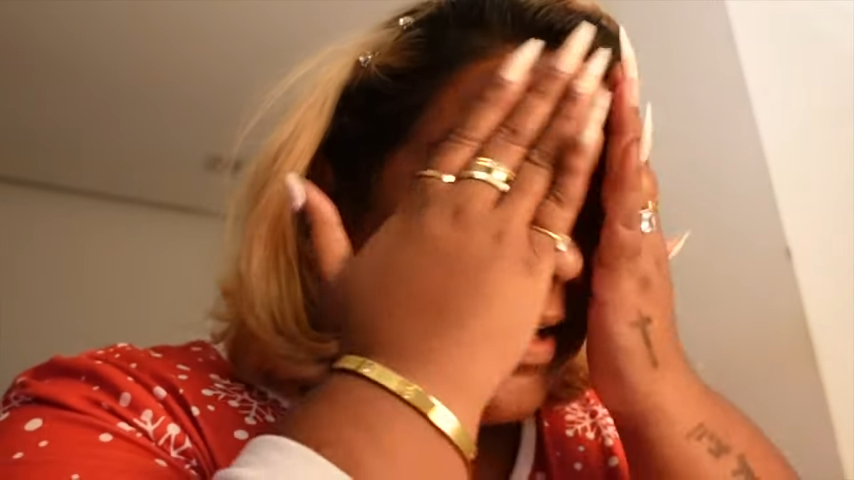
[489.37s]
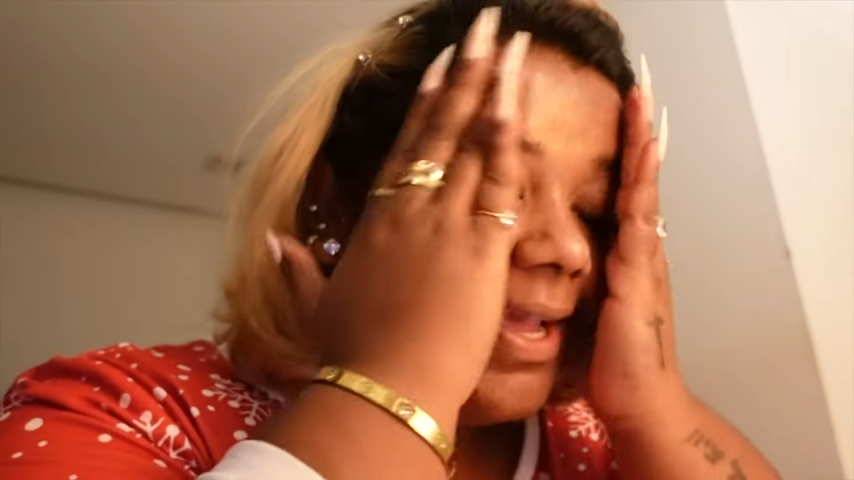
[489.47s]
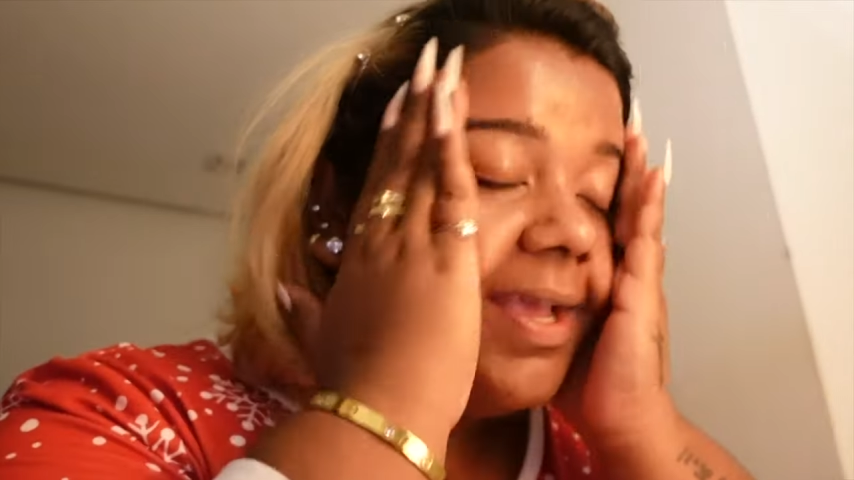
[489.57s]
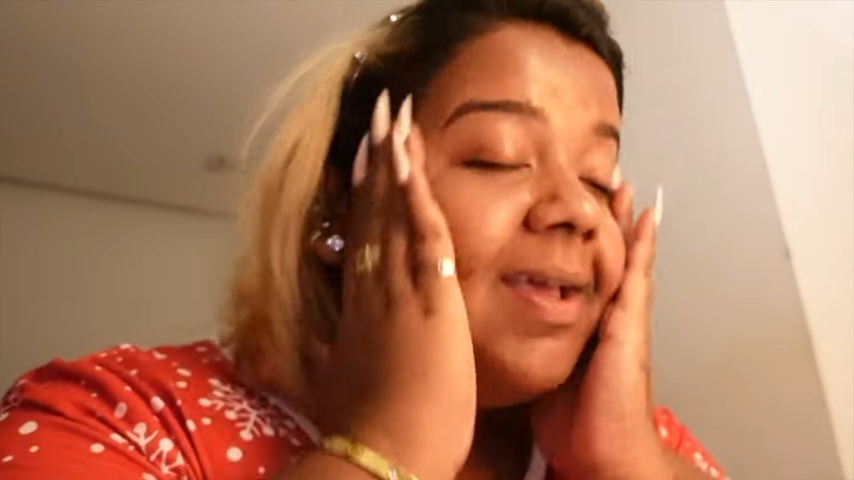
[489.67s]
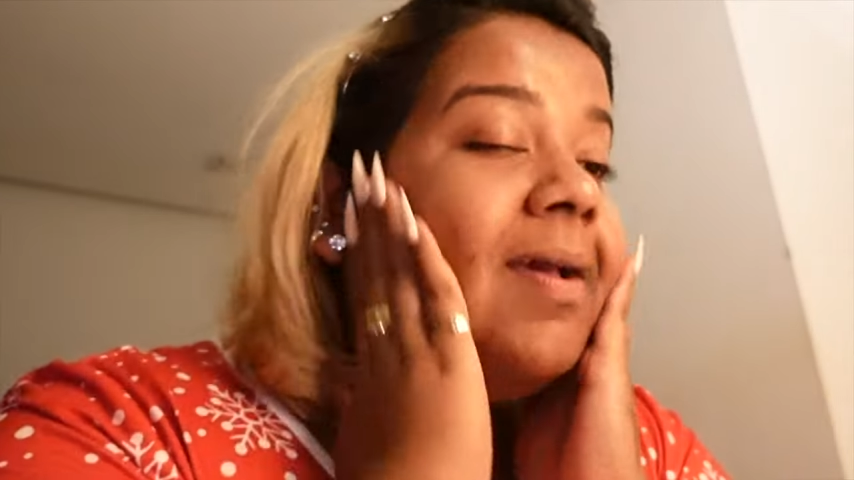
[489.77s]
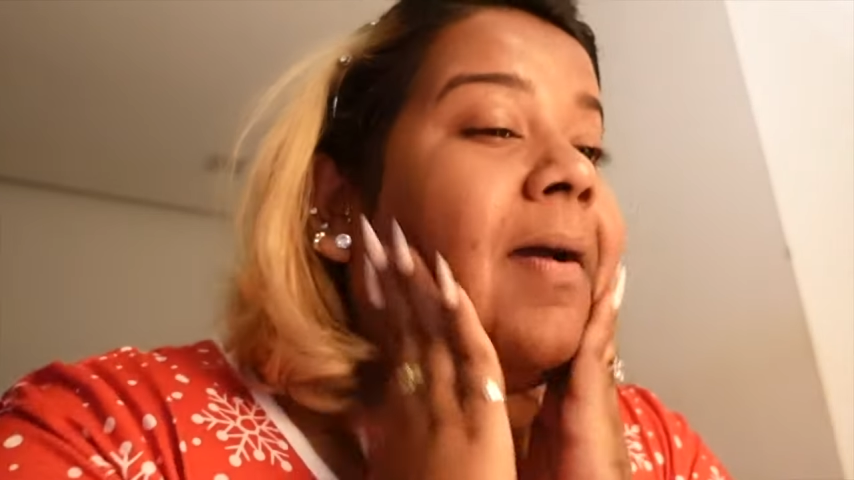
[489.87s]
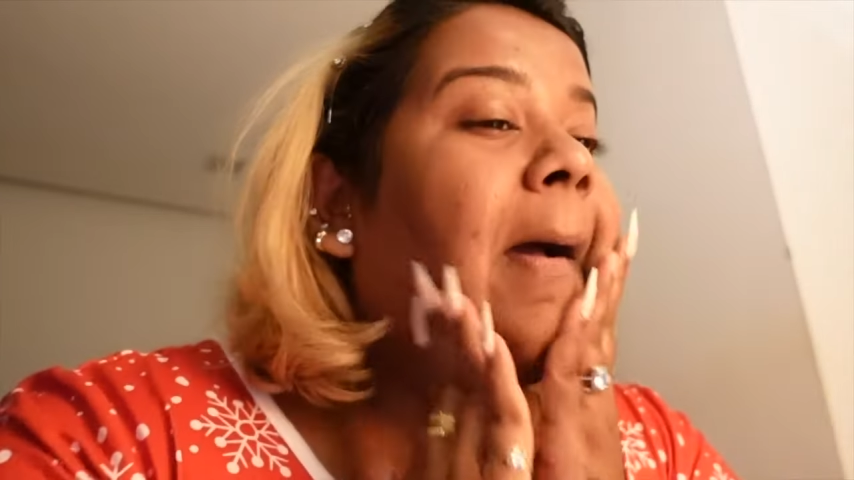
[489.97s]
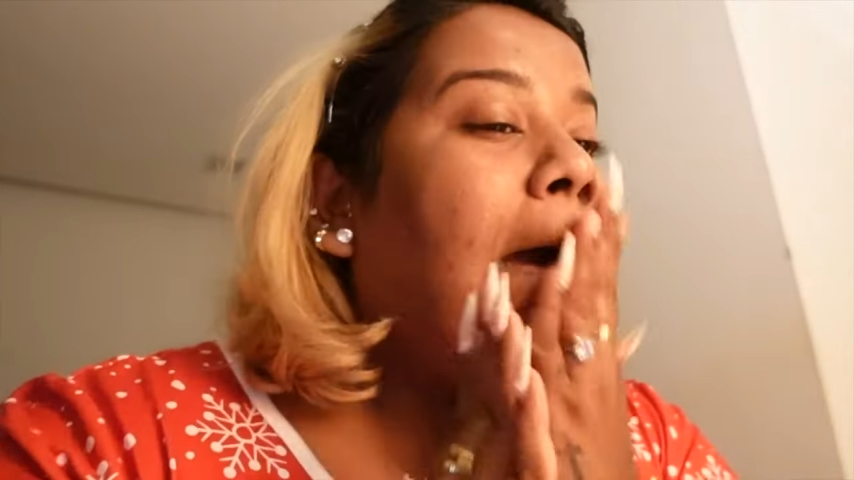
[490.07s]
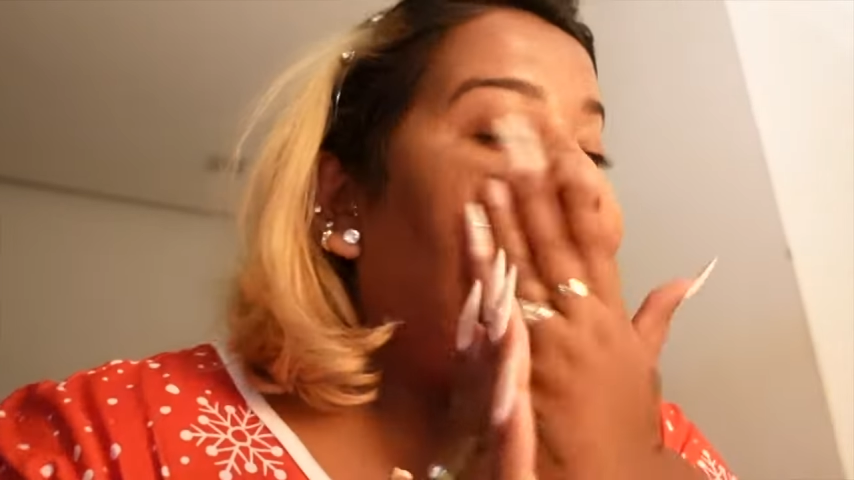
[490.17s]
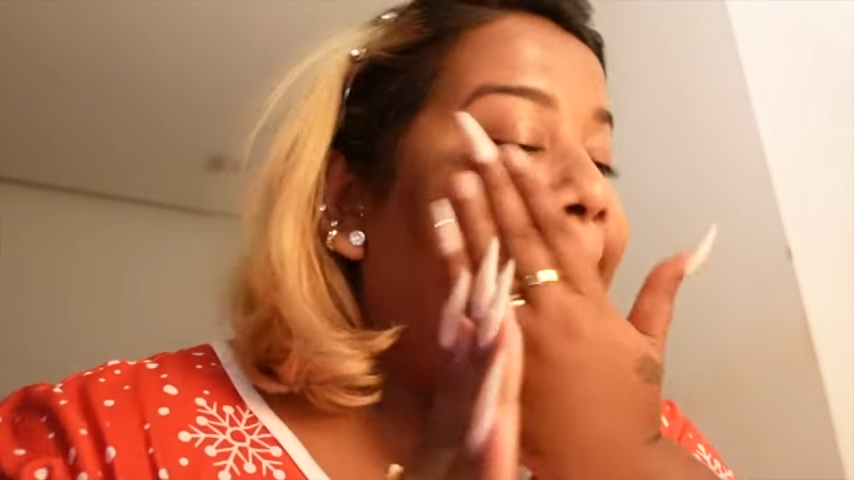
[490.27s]
Like,
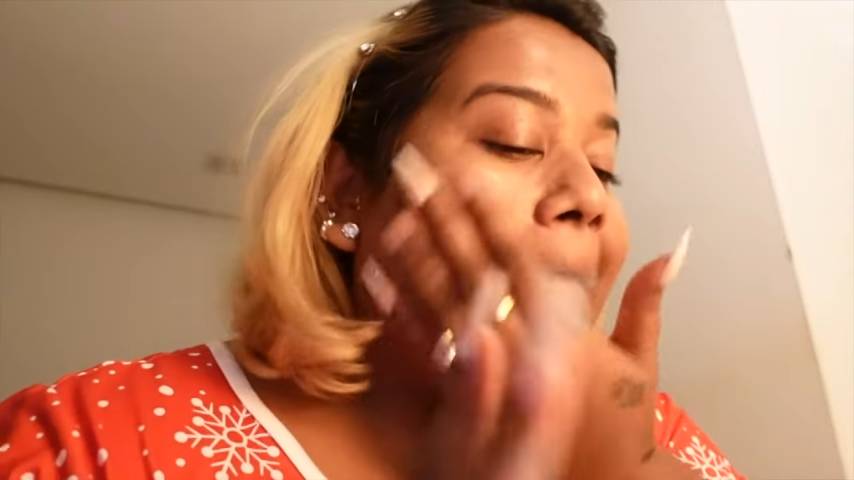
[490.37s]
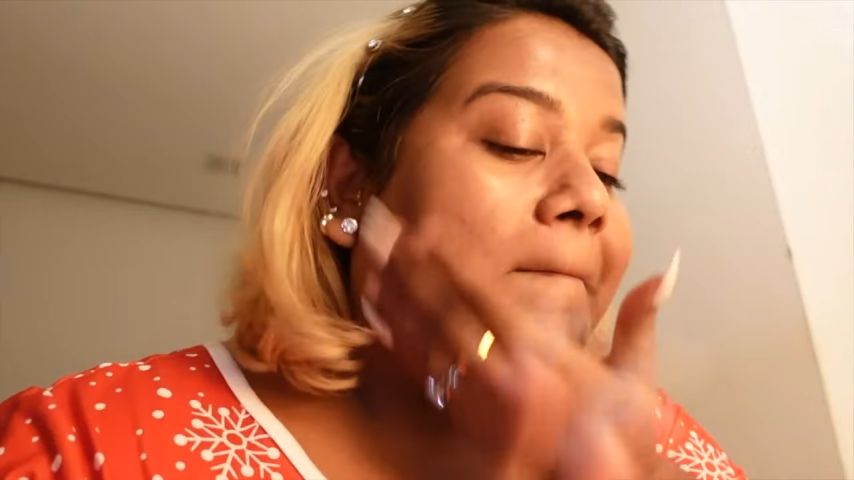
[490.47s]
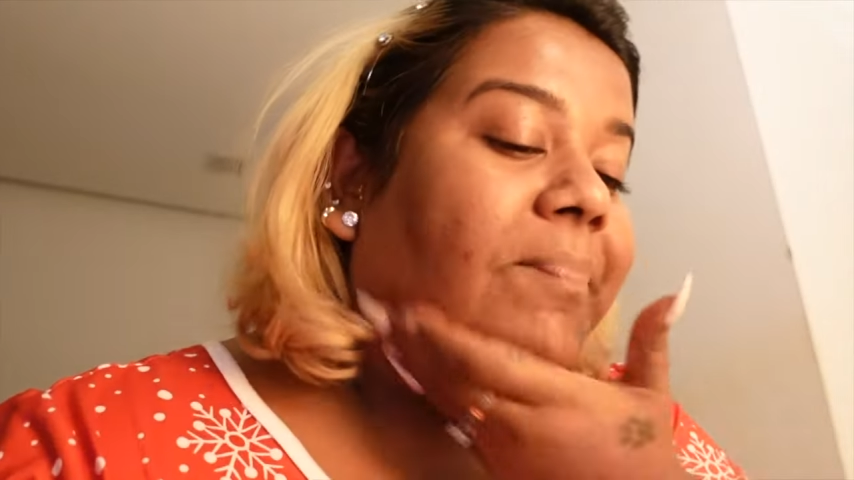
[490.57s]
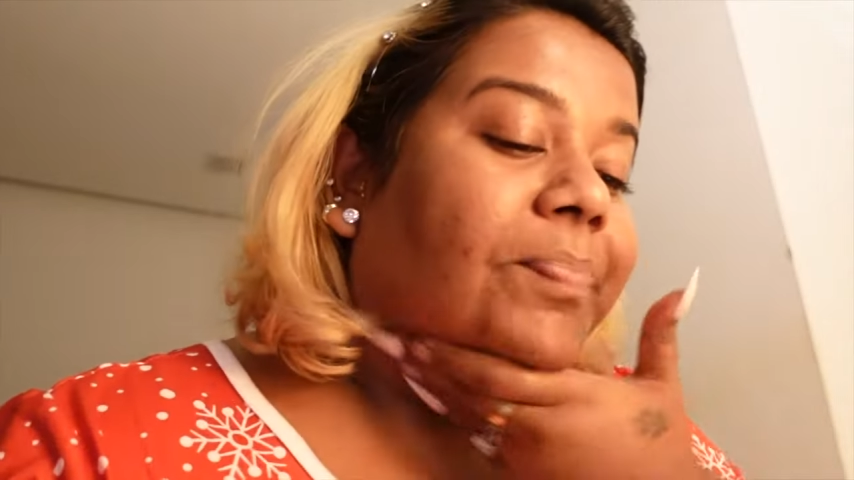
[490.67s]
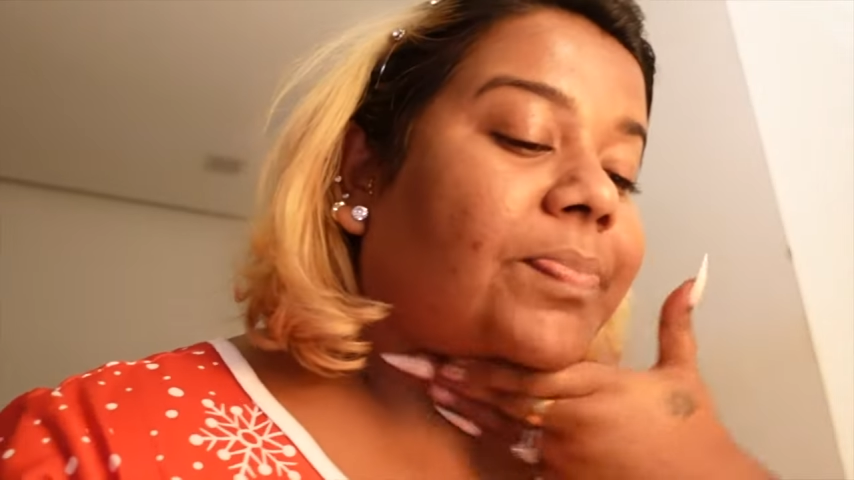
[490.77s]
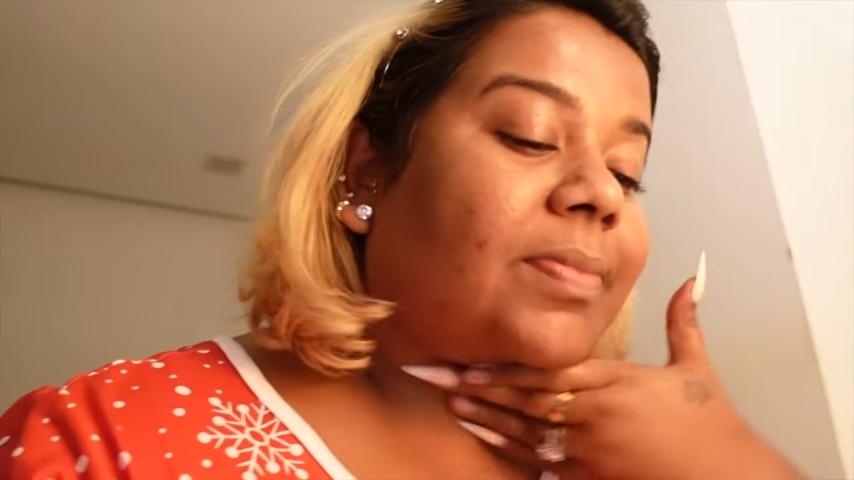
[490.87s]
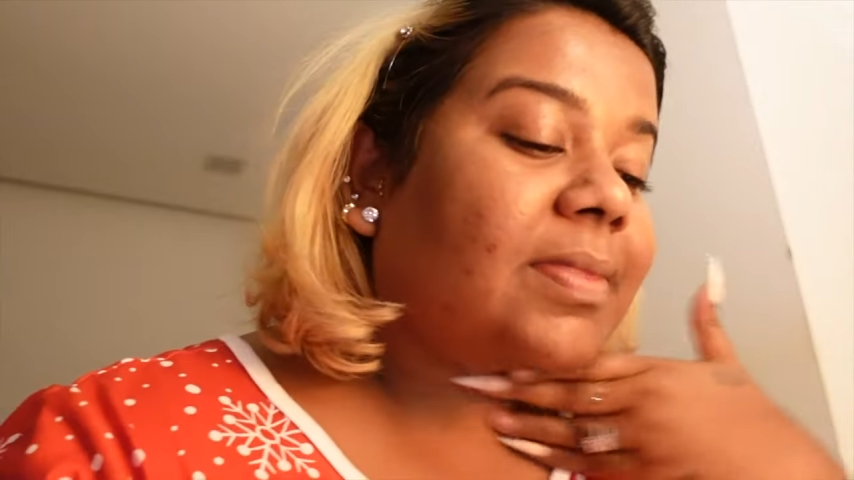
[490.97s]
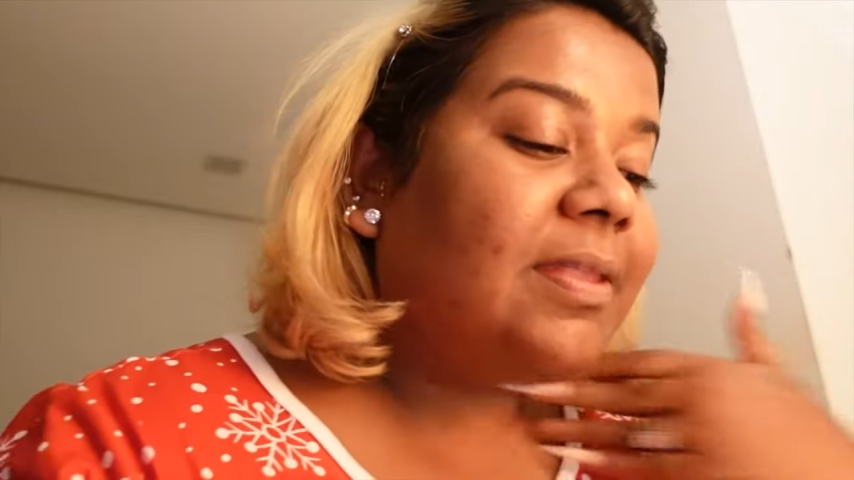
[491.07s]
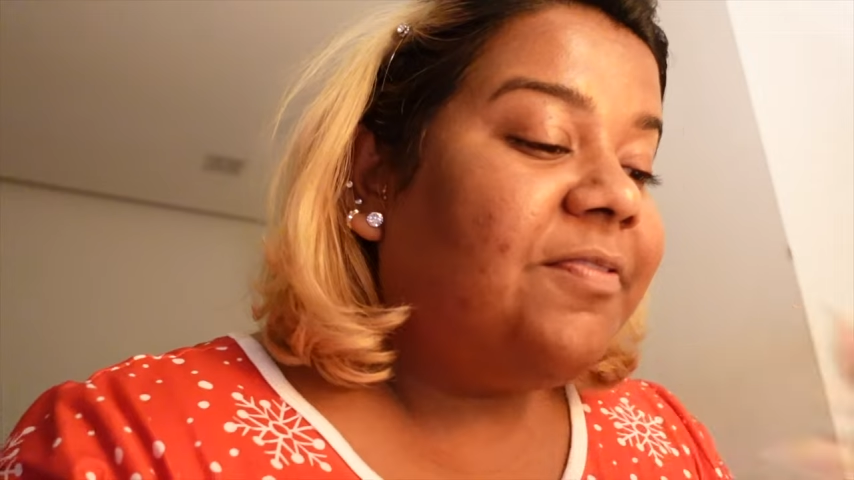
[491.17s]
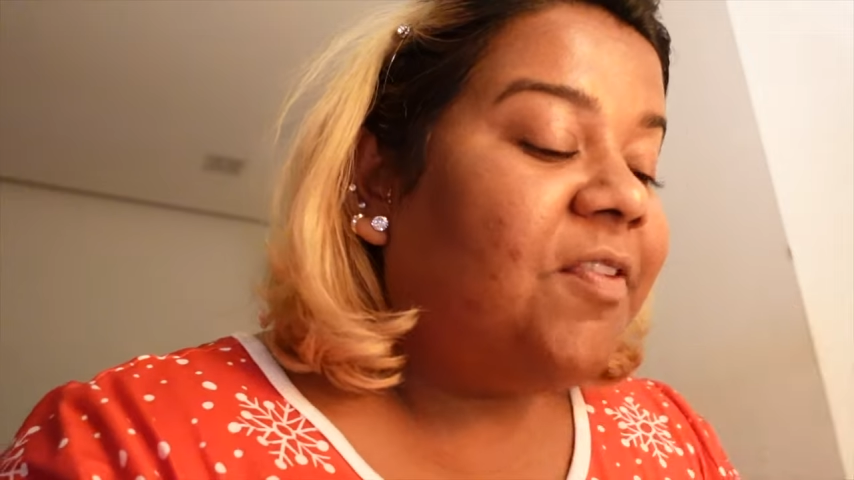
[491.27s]
the